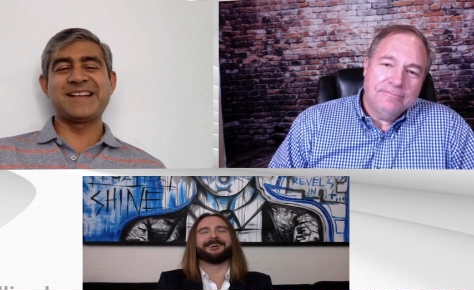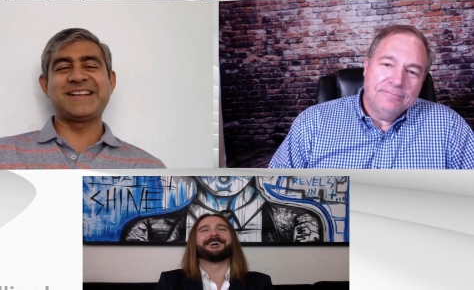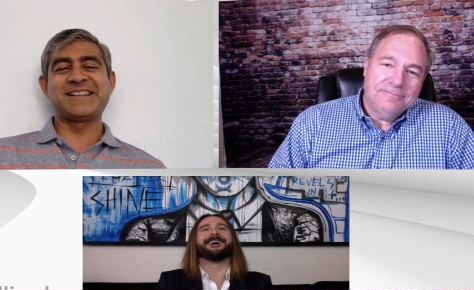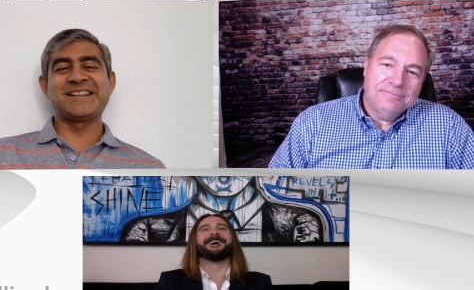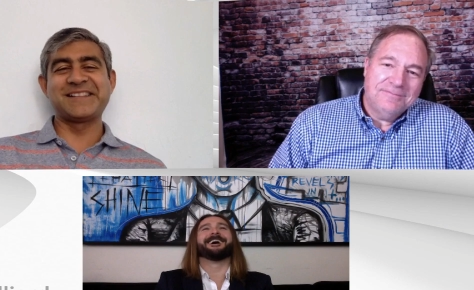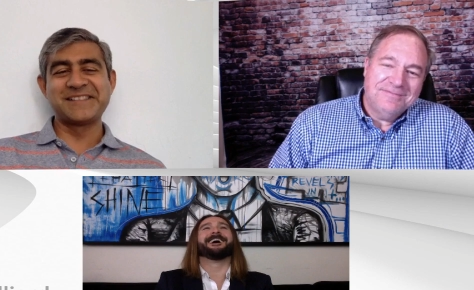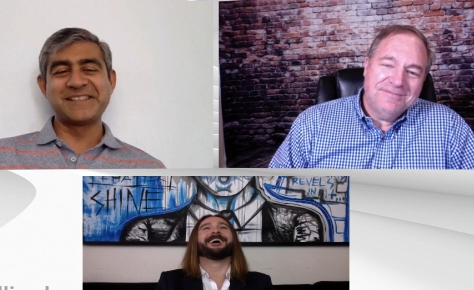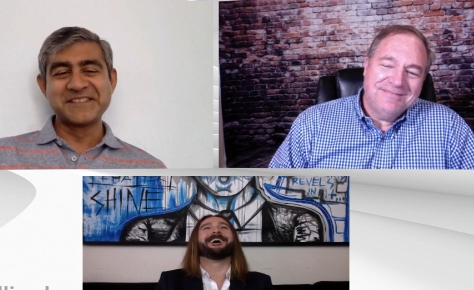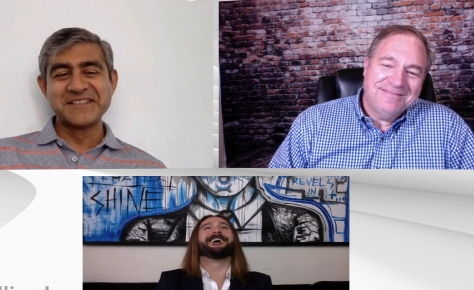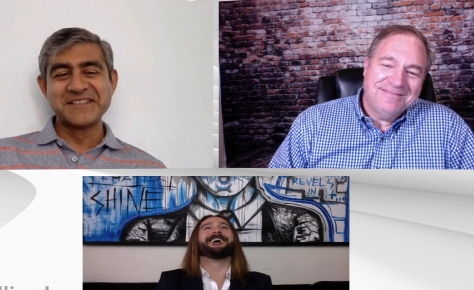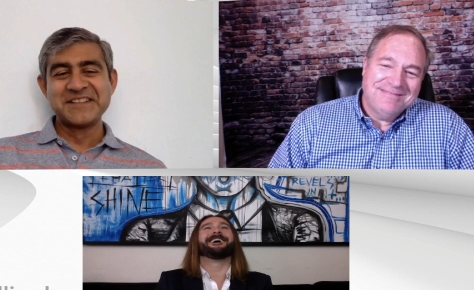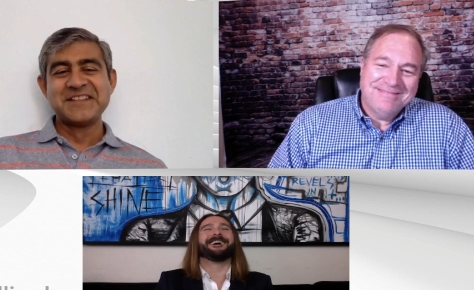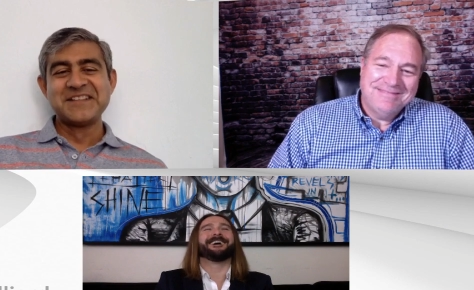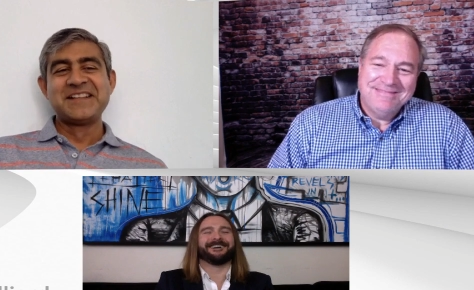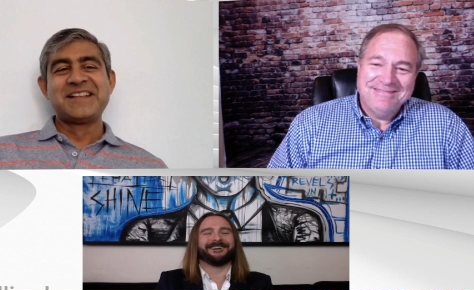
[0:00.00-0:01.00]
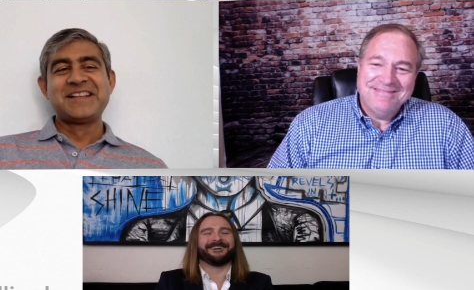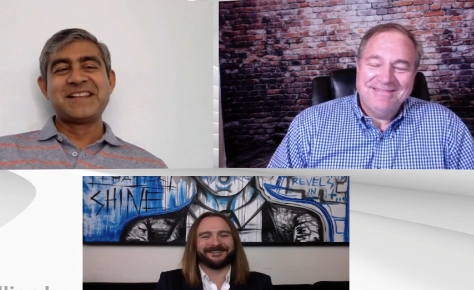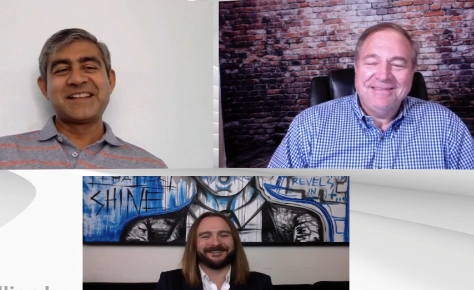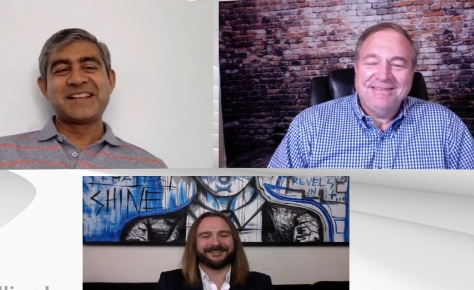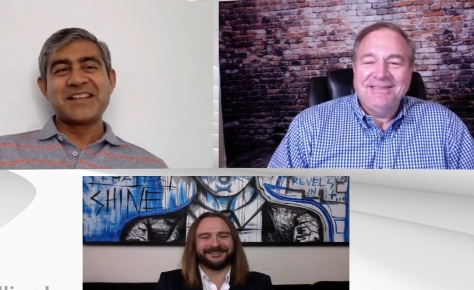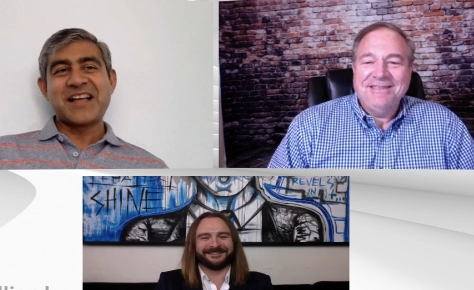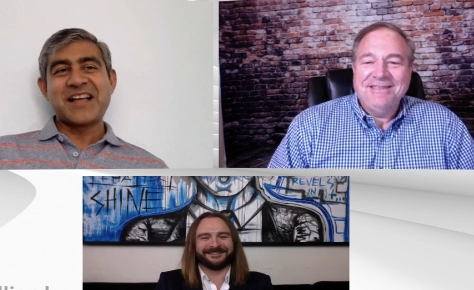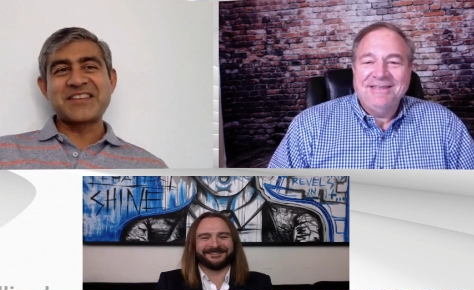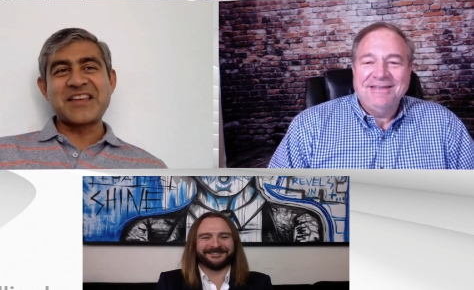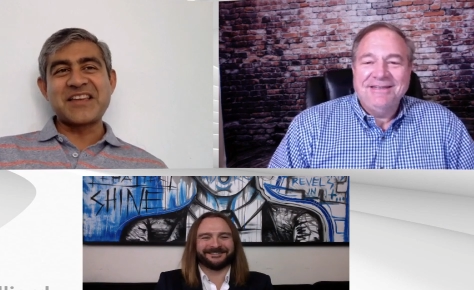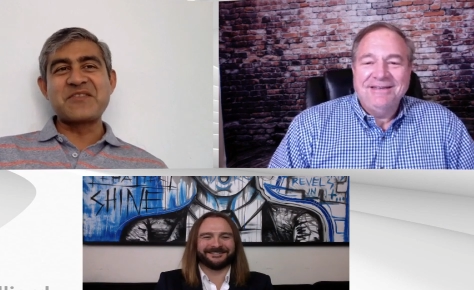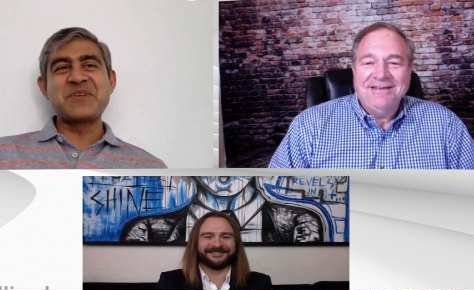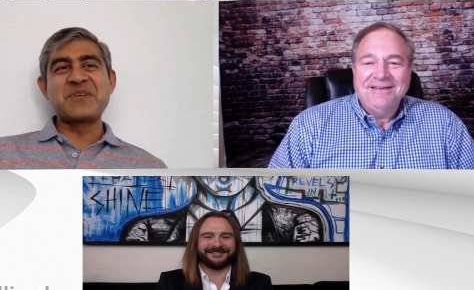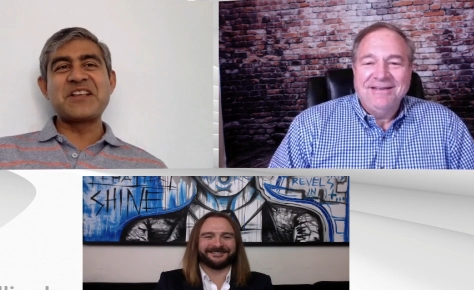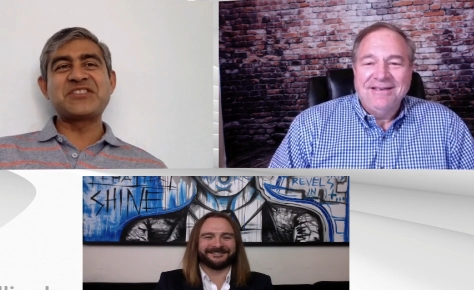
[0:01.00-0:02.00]

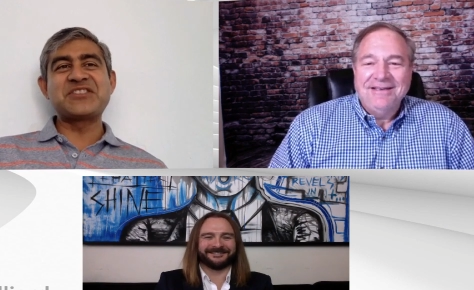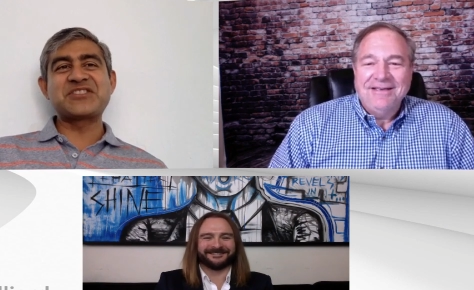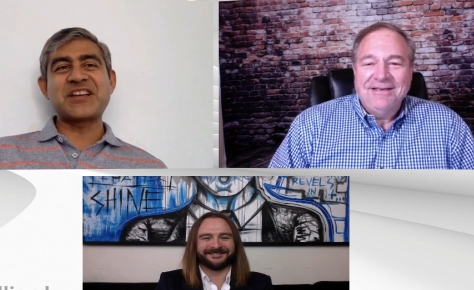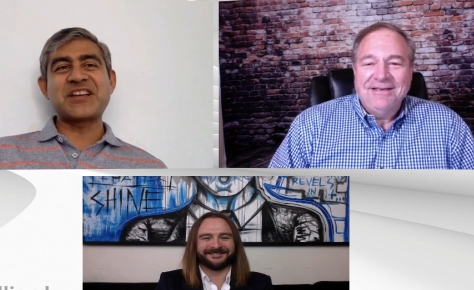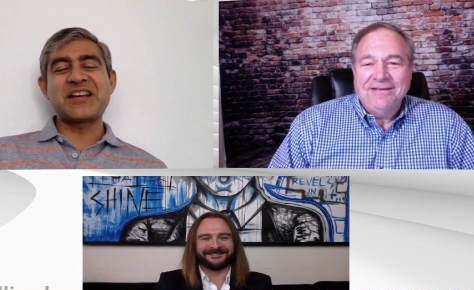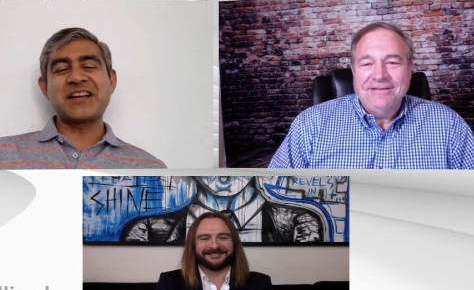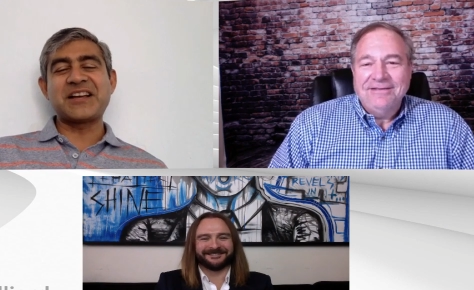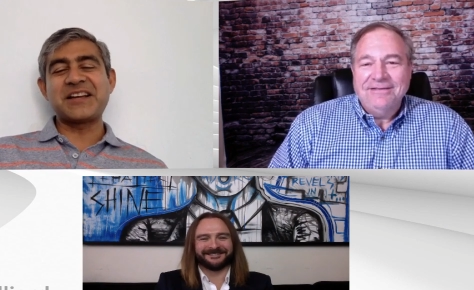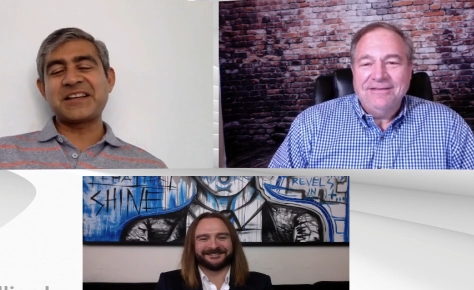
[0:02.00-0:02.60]
Speaker 1: I think everybody's.